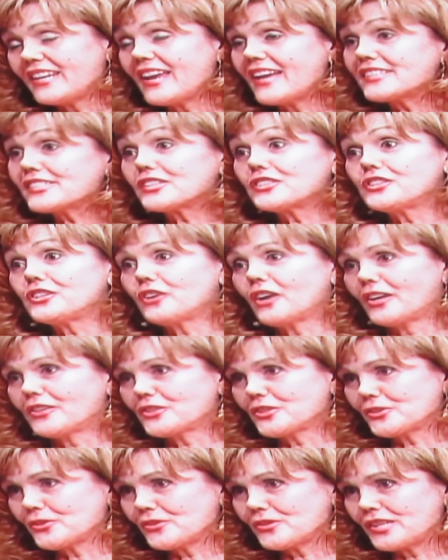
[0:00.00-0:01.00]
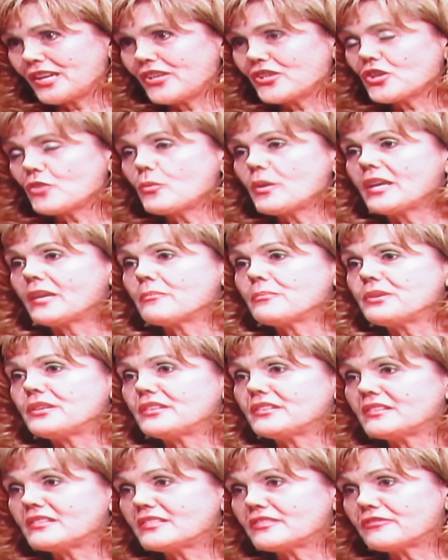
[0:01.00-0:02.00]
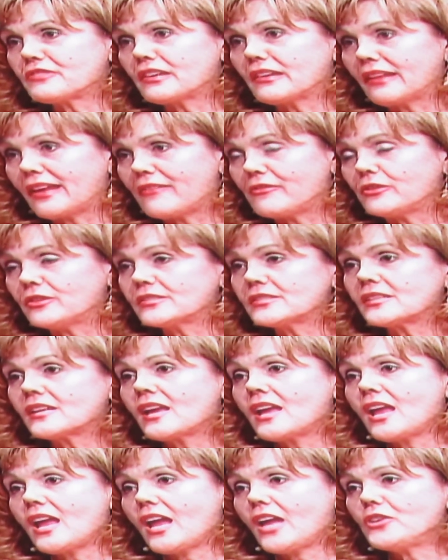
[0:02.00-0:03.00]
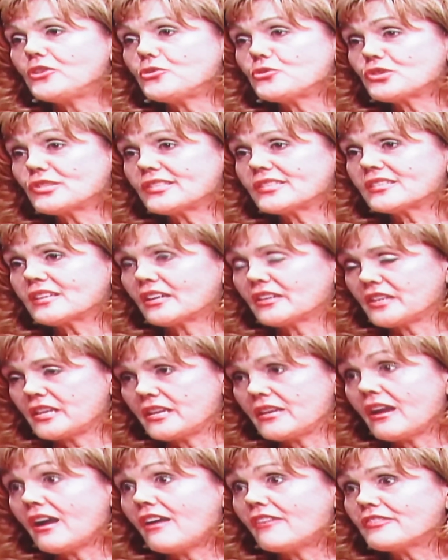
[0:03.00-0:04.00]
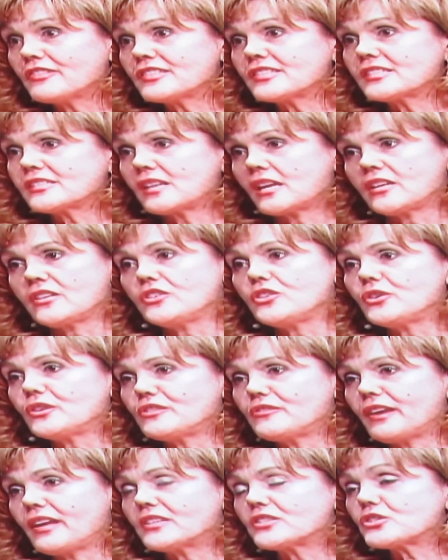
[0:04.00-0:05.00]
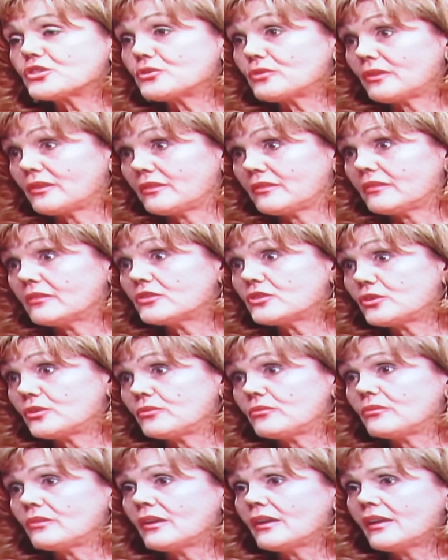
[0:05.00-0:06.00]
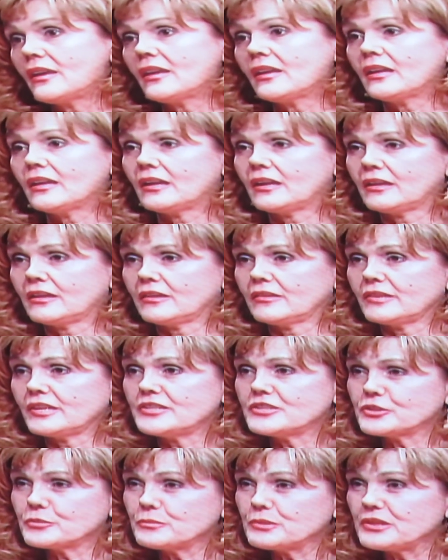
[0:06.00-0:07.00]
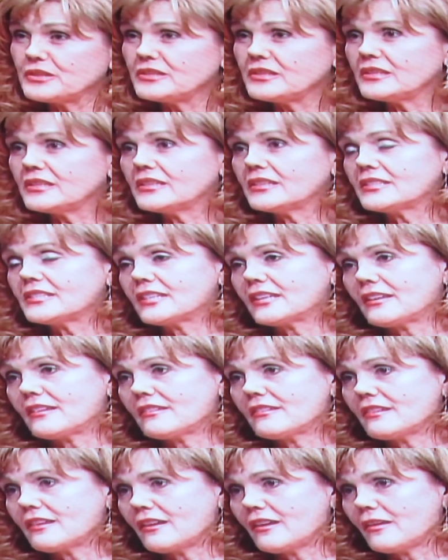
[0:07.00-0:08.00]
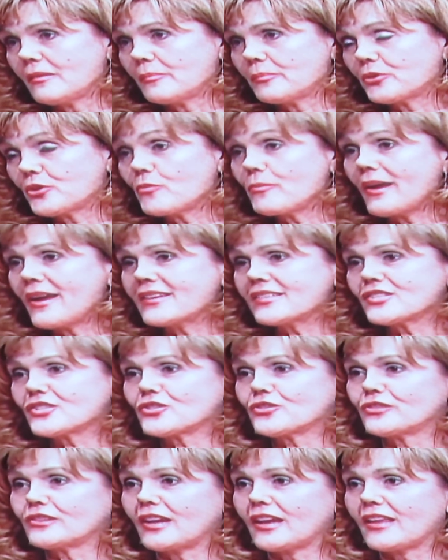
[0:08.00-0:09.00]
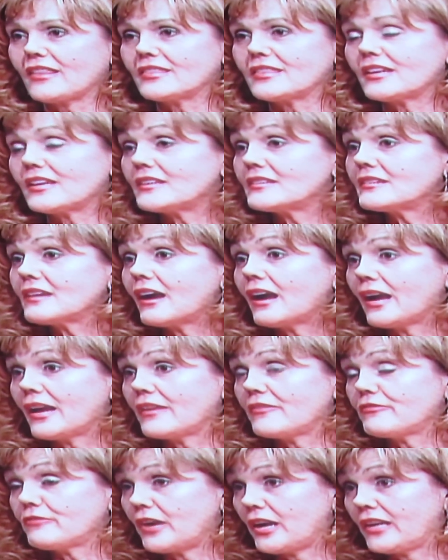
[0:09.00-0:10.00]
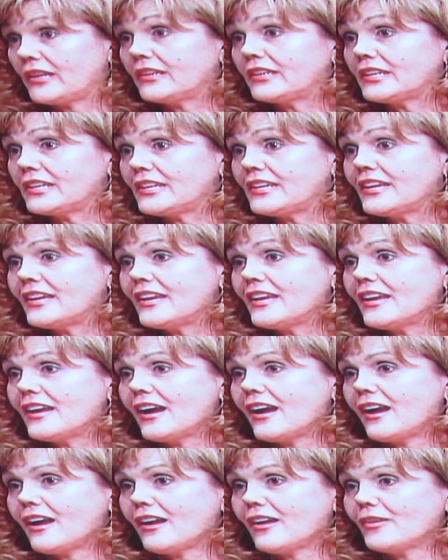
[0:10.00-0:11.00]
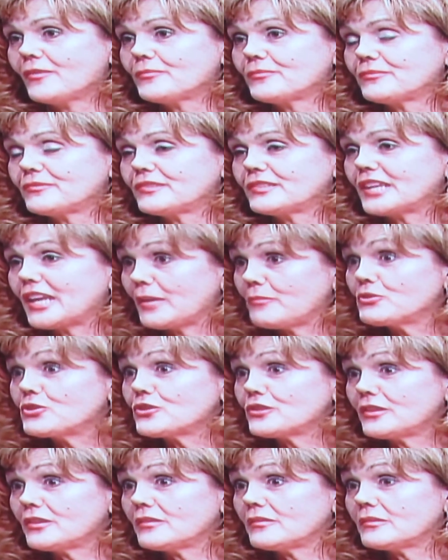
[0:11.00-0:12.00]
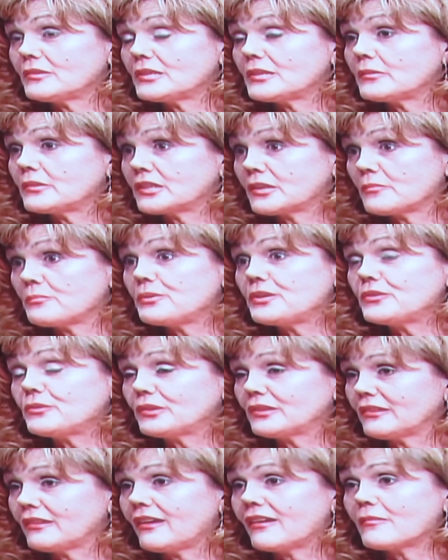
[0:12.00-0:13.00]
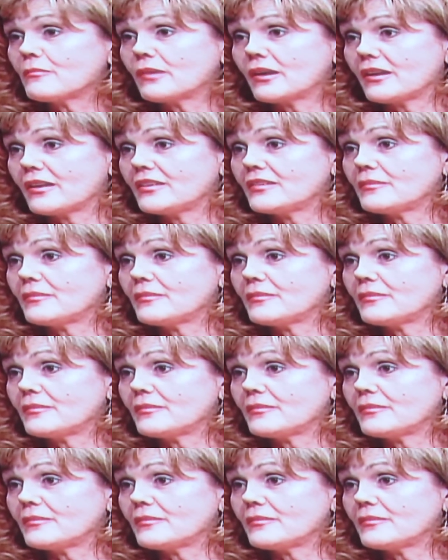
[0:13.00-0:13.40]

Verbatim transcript: Escondido Art Association, we competed in different levels, and usually started novice, and you advance to to uh, intermediate and uh, pro master, and then I finally uh, came to the, the compete with a lot of my